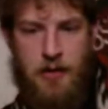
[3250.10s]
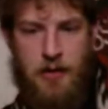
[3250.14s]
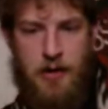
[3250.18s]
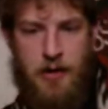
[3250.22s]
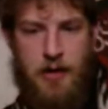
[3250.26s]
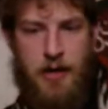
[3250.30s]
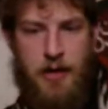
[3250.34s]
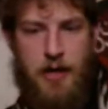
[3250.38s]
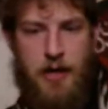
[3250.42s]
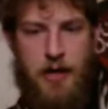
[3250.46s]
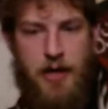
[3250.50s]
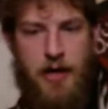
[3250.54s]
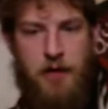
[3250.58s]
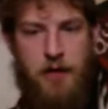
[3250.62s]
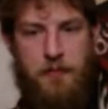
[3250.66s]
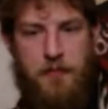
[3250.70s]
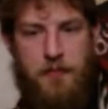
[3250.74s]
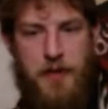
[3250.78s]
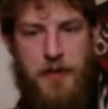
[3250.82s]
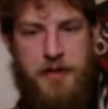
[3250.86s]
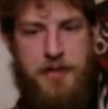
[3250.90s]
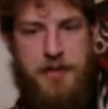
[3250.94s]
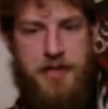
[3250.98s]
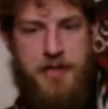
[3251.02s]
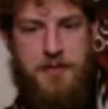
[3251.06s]
Yeah, El
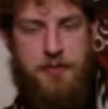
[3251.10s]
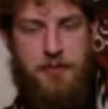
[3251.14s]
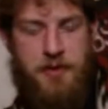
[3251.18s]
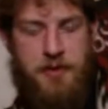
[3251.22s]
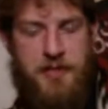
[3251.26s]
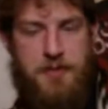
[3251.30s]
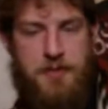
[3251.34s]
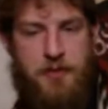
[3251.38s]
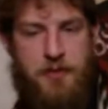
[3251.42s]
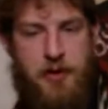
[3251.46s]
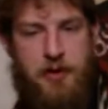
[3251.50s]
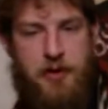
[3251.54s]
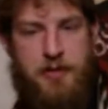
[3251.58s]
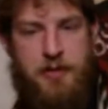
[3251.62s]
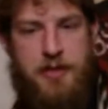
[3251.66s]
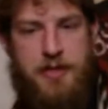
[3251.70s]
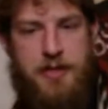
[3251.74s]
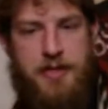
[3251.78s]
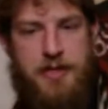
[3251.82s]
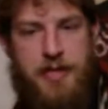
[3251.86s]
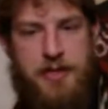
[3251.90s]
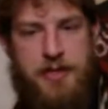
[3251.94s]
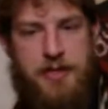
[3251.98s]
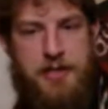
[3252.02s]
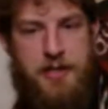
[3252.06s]
Fleche is pretty small.
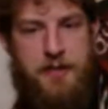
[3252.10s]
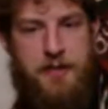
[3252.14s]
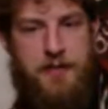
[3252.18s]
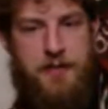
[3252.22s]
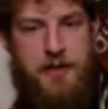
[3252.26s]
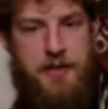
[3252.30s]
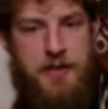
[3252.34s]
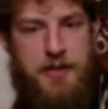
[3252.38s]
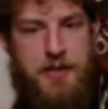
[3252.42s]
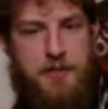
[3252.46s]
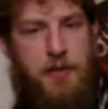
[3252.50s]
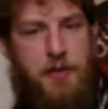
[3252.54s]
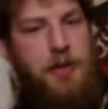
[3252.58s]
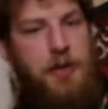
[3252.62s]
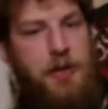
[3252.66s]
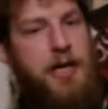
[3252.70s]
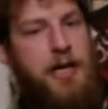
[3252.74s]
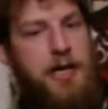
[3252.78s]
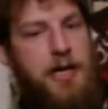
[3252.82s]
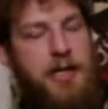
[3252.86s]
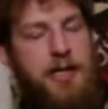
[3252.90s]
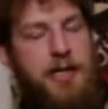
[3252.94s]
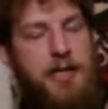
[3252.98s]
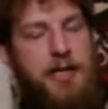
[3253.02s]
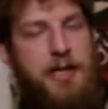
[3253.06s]
He's actually a fairly small
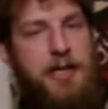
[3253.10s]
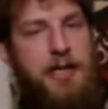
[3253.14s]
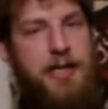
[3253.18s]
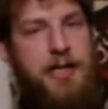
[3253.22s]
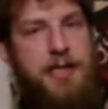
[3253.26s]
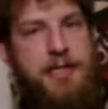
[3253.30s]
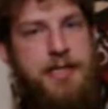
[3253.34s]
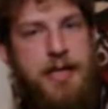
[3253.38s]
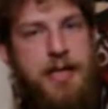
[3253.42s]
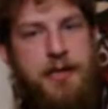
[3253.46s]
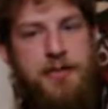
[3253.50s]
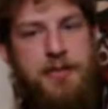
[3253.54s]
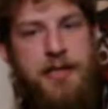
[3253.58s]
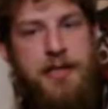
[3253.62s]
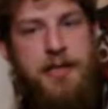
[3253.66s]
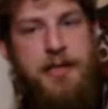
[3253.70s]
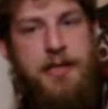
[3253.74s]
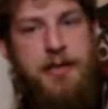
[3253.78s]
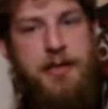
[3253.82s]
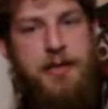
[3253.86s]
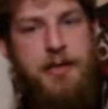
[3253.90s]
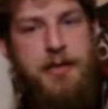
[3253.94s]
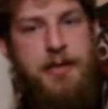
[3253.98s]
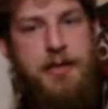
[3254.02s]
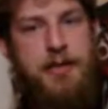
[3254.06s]
guy.
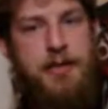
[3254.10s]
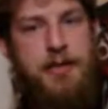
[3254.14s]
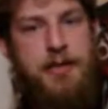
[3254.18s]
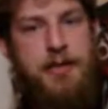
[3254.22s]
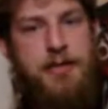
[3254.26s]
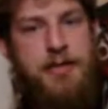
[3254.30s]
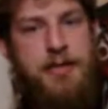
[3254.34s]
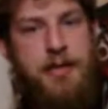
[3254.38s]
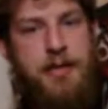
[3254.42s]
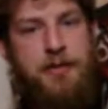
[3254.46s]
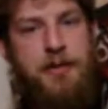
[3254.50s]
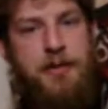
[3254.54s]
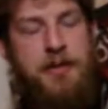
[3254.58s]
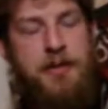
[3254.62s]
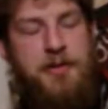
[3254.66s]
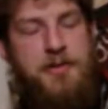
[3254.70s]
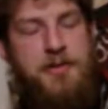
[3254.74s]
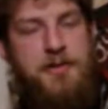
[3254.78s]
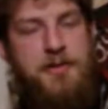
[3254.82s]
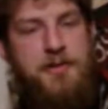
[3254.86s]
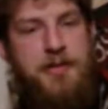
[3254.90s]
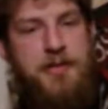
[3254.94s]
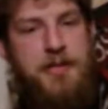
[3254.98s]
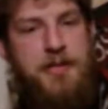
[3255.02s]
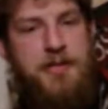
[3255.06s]
Damien
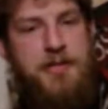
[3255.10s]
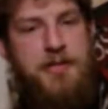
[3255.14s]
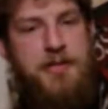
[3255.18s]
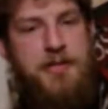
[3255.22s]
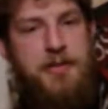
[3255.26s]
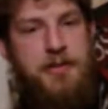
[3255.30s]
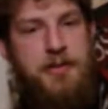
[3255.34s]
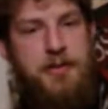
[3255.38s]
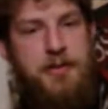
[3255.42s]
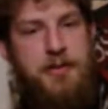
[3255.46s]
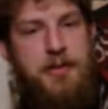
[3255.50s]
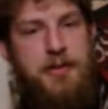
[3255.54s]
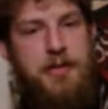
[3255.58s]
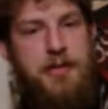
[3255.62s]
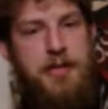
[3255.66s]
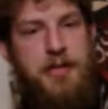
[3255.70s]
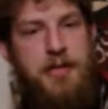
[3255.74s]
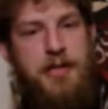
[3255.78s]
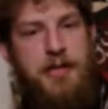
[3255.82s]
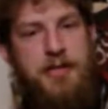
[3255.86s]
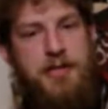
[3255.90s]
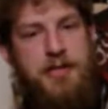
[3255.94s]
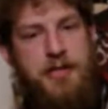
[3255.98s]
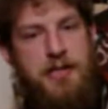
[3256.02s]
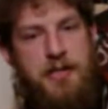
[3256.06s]
Austin
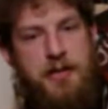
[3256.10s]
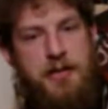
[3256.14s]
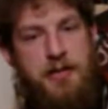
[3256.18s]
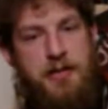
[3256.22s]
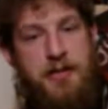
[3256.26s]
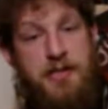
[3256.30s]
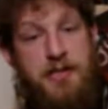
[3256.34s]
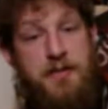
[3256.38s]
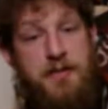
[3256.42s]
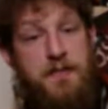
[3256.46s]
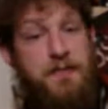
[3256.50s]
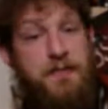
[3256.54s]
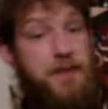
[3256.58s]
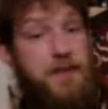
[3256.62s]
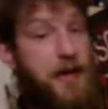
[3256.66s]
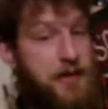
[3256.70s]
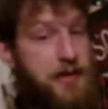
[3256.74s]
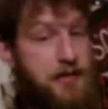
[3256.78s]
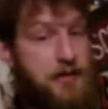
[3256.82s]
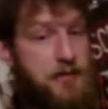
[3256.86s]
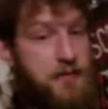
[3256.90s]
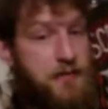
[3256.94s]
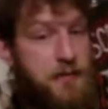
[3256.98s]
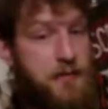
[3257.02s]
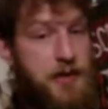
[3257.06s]
isn't nearly as
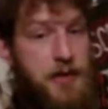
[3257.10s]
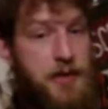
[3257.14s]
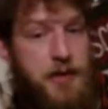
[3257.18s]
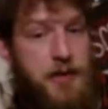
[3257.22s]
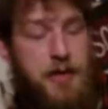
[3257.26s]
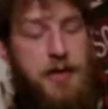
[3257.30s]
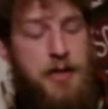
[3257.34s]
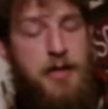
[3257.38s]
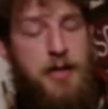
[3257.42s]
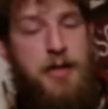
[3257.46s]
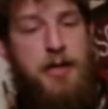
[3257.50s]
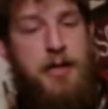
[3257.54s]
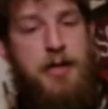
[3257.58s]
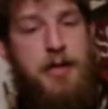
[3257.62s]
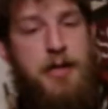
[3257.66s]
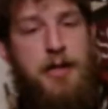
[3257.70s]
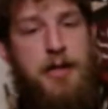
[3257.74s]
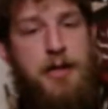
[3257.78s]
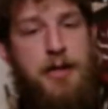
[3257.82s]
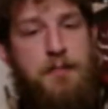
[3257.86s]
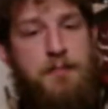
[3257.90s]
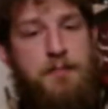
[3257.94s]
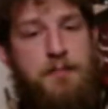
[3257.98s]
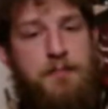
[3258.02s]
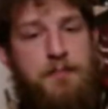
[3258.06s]
effective
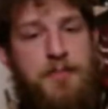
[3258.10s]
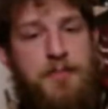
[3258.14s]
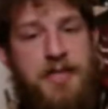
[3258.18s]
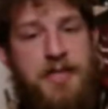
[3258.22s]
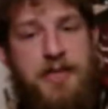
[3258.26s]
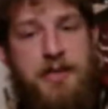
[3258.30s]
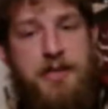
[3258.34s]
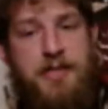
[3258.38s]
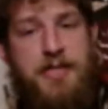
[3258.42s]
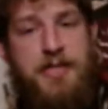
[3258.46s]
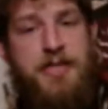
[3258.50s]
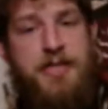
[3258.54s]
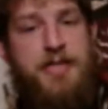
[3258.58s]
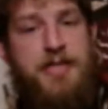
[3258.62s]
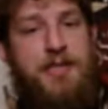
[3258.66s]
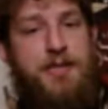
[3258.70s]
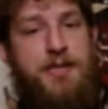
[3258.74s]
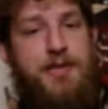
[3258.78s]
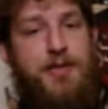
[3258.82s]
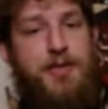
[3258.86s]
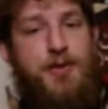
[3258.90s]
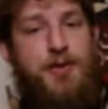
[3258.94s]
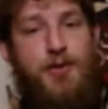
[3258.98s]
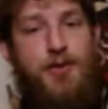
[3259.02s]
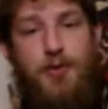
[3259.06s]
because he
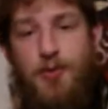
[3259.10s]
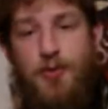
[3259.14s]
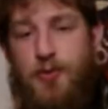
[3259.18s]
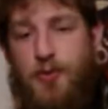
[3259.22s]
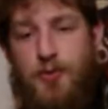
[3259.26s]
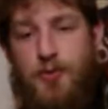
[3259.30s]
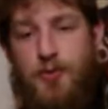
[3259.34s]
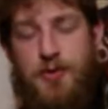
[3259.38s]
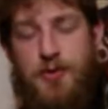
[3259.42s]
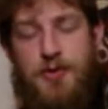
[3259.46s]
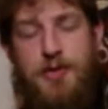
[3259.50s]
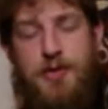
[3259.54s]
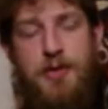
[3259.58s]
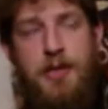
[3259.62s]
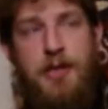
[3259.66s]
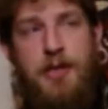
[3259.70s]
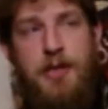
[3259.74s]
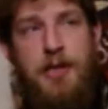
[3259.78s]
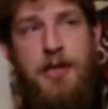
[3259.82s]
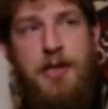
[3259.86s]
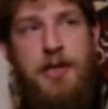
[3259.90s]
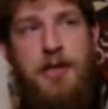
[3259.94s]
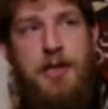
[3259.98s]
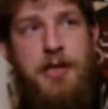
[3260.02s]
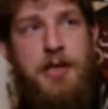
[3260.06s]
doesn't use.
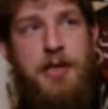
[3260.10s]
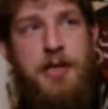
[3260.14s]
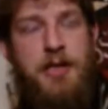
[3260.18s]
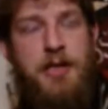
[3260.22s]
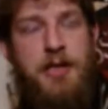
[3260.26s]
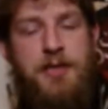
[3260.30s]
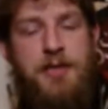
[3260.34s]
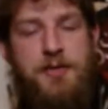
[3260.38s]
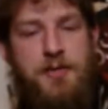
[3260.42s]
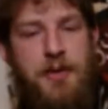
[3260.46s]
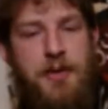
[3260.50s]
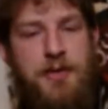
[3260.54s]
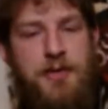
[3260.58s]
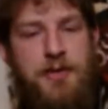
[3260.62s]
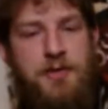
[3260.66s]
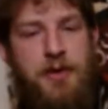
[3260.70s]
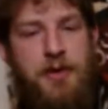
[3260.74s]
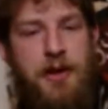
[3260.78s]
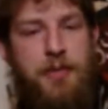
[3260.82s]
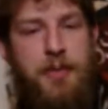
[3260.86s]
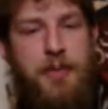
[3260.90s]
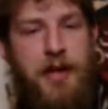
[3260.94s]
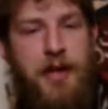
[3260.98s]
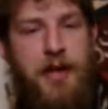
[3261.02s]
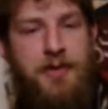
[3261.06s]
He just runs
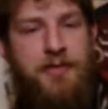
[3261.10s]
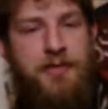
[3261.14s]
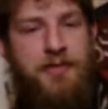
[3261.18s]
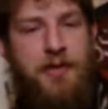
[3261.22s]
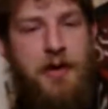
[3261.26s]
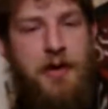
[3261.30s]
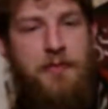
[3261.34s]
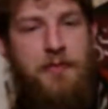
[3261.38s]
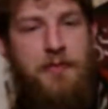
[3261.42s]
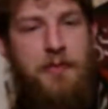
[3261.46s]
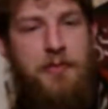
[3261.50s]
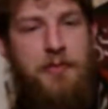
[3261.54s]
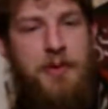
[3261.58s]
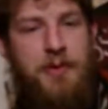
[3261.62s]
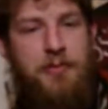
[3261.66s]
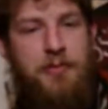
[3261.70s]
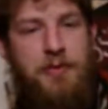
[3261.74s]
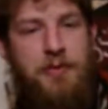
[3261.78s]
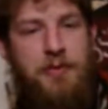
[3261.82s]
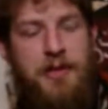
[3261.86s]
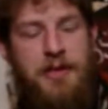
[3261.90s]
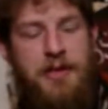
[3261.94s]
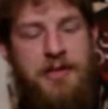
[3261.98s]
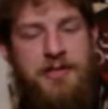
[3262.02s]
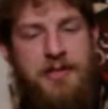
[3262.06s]
around and bounces off of
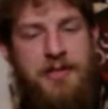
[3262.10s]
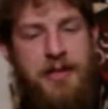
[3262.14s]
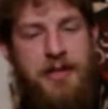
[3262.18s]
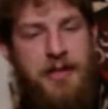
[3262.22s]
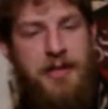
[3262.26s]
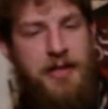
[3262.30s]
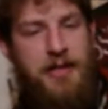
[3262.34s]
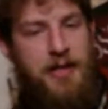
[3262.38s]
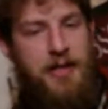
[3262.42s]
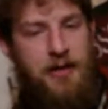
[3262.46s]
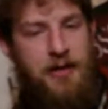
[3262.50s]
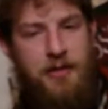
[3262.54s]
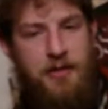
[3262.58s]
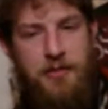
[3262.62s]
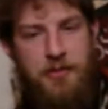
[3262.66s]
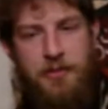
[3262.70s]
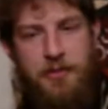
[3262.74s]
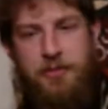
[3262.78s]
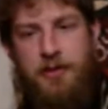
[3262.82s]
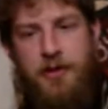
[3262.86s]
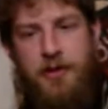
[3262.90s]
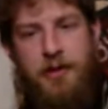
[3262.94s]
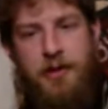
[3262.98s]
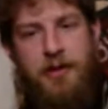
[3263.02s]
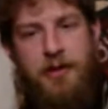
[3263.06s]
people. He doesn't like lariat
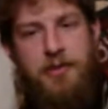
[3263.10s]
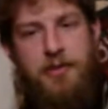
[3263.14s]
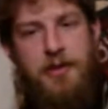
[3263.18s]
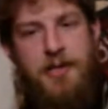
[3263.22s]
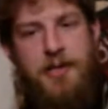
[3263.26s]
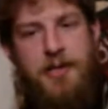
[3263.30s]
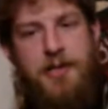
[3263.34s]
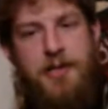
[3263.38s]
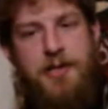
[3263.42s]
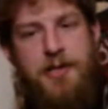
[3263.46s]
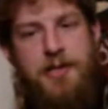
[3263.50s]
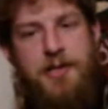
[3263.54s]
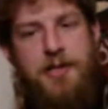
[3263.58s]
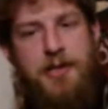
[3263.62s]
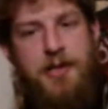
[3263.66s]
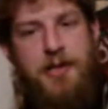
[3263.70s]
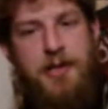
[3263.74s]
people all that much.